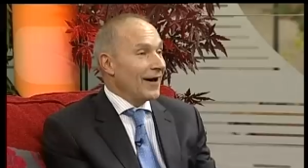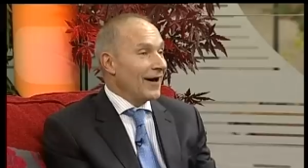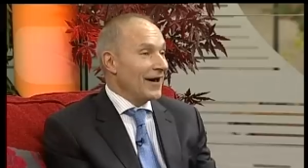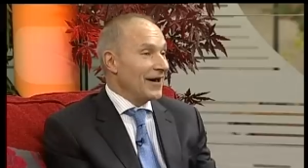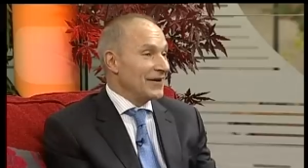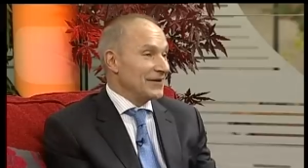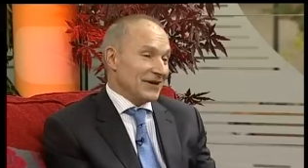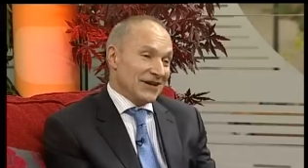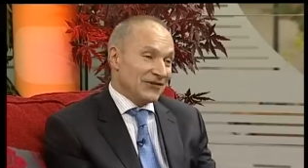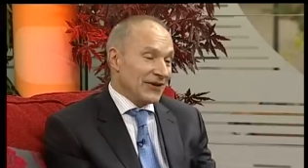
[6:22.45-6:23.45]
And
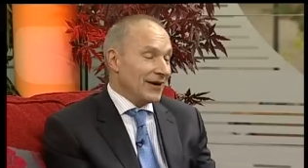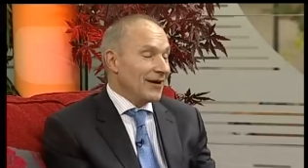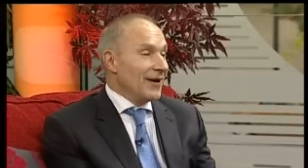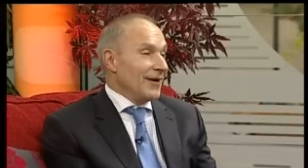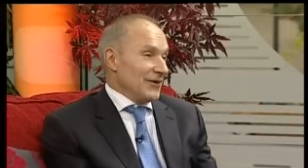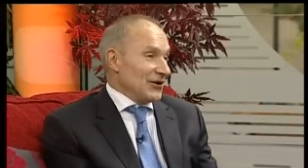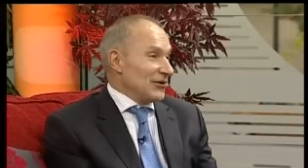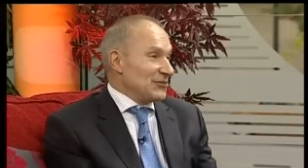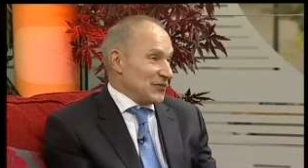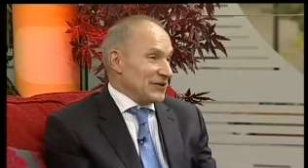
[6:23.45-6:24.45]
if they're
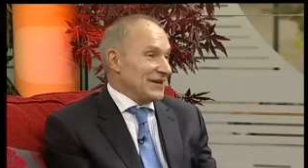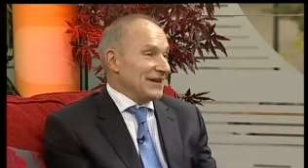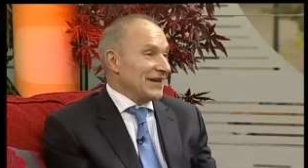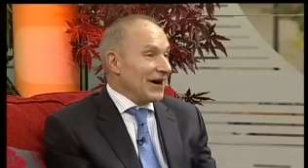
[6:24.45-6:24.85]
particularly